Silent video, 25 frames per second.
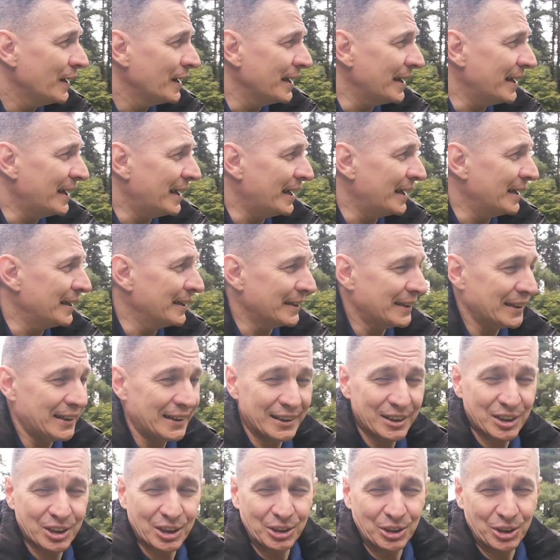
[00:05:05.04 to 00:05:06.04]
And
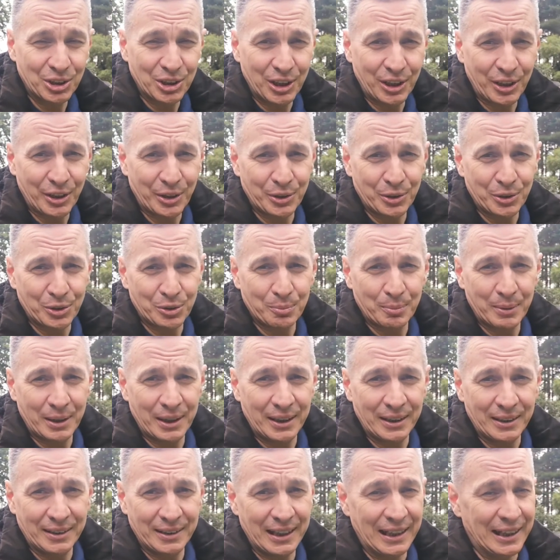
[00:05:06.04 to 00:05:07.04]
this concerns
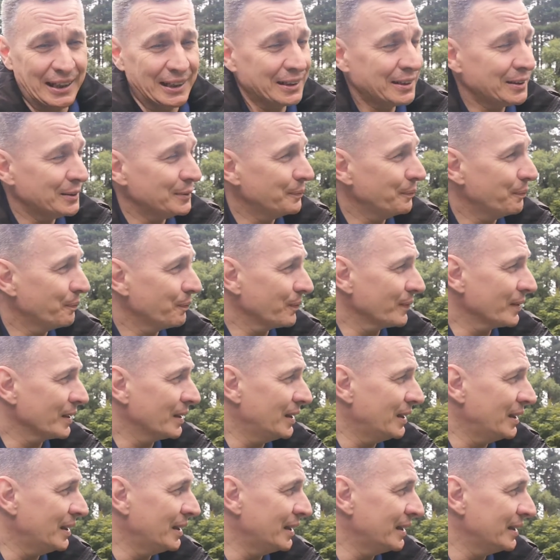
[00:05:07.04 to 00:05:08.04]
my dad,
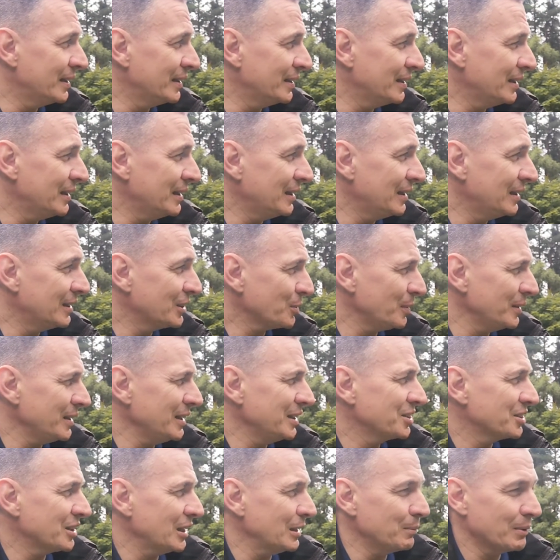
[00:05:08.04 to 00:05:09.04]
and it's quite
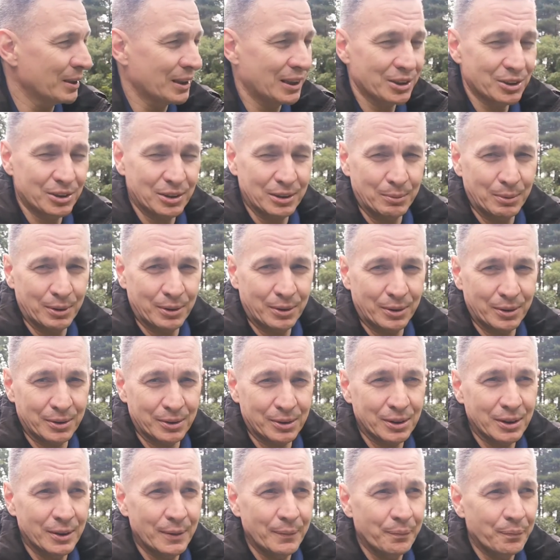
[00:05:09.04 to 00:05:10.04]
nice timing actually,
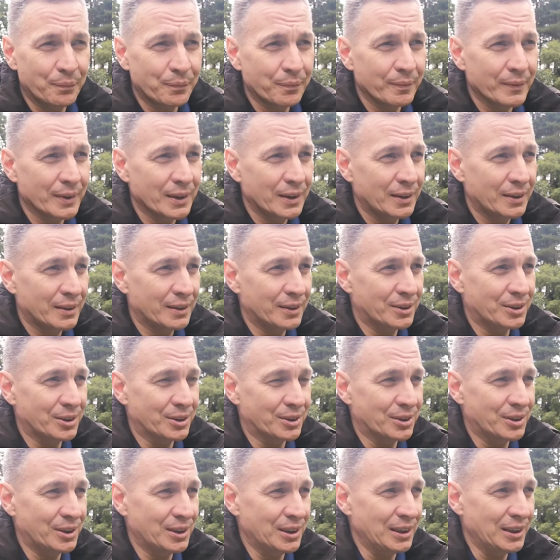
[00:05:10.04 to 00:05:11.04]
because this
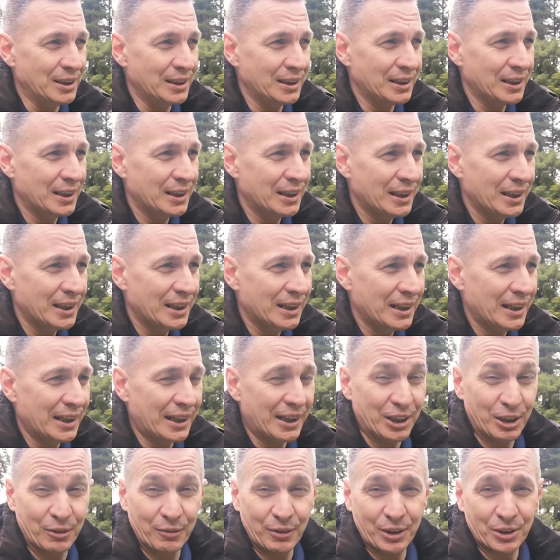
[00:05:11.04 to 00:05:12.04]
is the
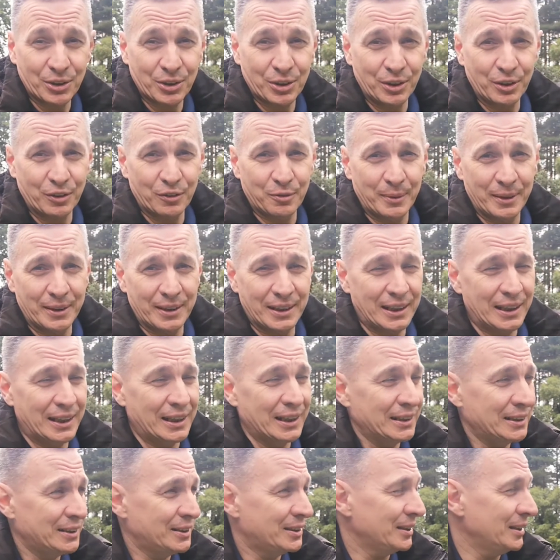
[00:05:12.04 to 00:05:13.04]
anniversary of my
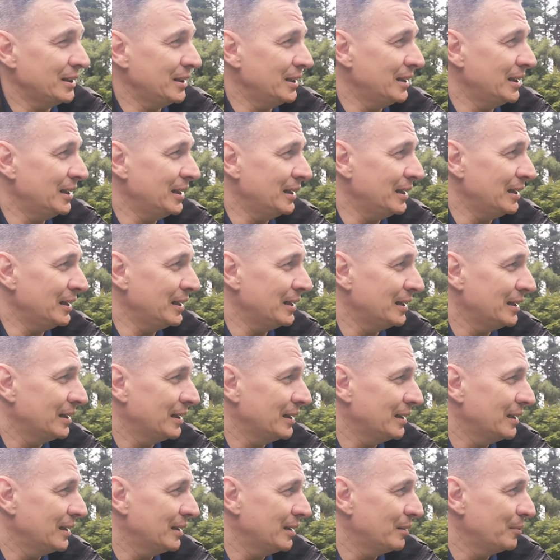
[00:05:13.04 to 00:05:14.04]
dad
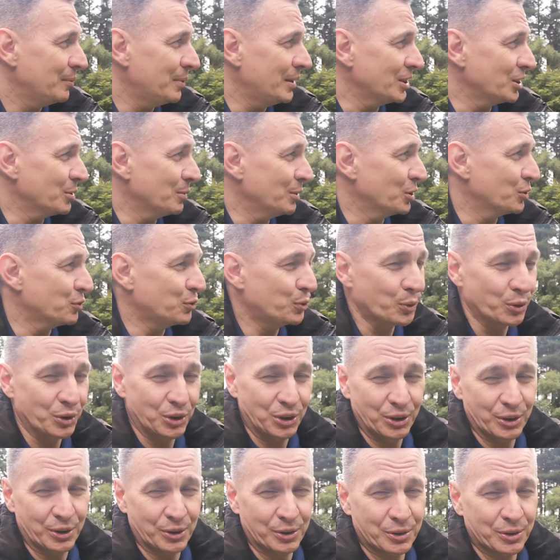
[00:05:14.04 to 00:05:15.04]
passing away. It's 4
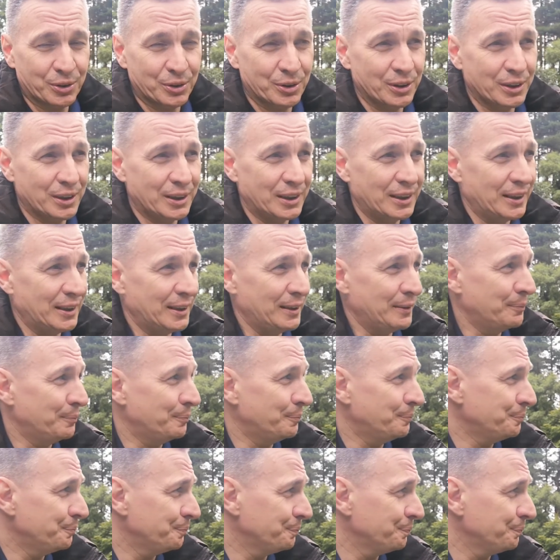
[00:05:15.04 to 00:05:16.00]
years on